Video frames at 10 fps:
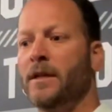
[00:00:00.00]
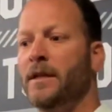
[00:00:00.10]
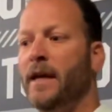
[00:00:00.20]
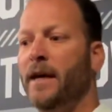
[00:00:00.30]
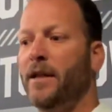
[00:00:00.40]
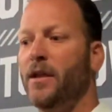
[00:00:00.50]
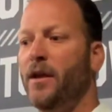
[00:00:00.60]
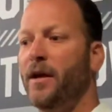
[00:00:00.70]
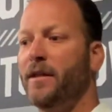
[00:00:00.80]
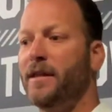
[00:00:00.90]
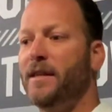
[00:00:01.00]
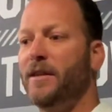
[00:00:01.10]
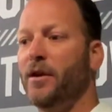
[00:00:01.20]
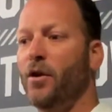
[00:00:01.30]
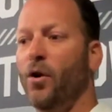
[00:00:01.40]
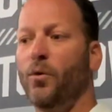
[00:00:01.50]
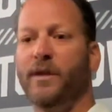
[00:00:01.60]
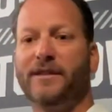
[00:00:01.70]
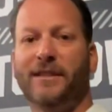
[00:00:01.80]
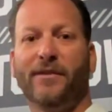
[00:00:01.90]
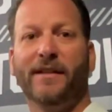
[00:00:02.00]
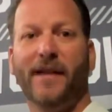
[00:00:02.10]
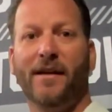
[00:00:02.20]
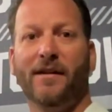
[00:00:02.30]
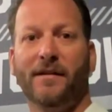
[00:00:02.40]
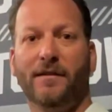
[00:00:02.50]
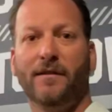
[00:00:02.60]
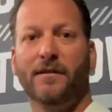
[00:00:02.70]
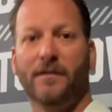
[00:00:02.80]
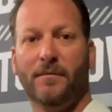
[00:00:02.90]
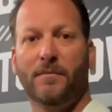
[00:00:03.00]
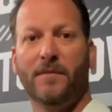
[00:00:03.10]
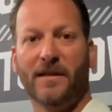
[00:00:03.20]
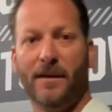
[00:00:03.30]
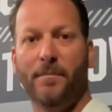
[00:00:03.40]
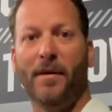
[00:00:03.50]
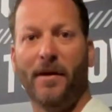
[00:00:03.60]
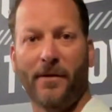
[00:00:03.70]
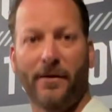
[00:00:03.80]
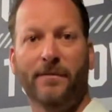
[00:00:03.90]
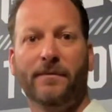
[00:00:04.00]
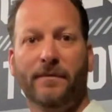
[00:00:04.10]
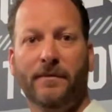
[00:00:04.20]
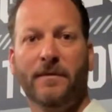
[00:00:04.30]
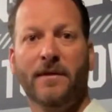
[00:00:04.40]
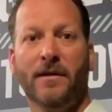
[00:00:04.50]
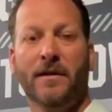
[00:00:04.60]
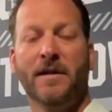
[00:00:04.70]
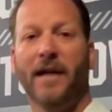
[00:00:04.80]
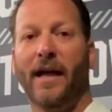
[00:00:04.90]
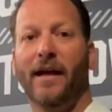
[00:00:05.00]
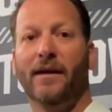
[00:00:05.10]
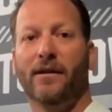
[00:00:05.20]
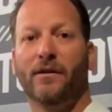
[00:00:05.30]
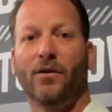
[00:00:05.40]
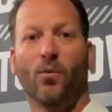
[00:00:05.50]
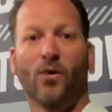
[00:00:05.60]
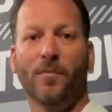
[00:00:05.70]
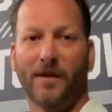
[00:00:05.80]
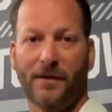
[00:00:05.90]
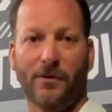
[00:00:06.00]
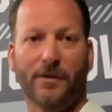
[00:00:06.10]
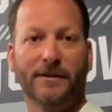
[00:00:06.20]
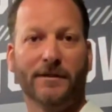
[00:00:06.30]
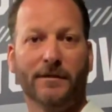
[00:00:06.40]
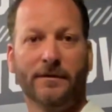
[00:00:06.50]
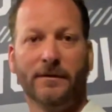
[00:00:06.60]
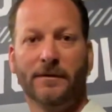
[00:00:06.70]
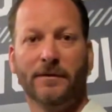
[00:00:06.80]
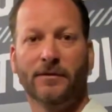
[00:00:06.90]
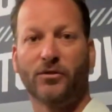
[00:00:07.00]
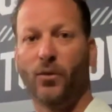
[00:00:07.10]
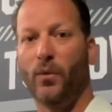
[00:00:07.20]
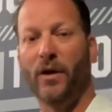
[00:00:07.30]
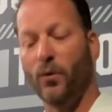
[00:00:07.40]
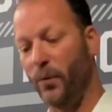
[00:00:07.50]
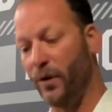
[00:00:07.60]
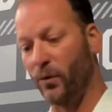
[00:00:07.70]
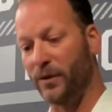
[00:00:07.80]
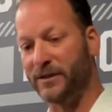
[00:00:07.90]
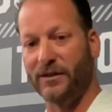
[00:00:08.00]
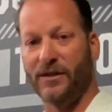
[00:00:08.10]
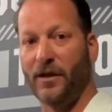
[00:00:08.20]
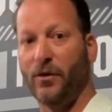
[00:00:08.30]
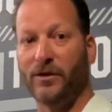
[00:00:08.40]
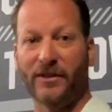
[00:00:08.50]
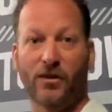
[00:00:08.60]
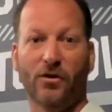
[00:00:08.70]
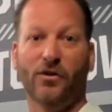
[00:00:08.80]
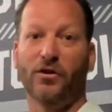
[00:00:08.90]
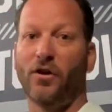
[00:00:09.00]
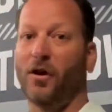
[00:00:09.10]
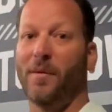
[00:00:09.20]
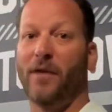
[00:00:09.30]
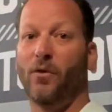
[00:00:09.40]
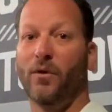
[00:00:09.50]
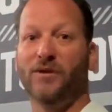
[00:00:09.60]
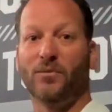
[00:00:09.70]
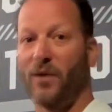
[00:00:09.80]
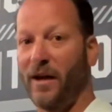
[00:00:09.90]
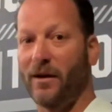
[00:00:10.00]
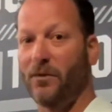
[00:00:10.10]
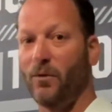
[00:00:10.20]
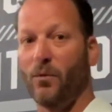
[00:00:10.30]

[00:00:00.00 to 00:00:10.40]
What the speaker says: Yeah, the goal is every day get better and don't worry about the noise. So we don't listen to the noise. Like you're talking about noise, we're like,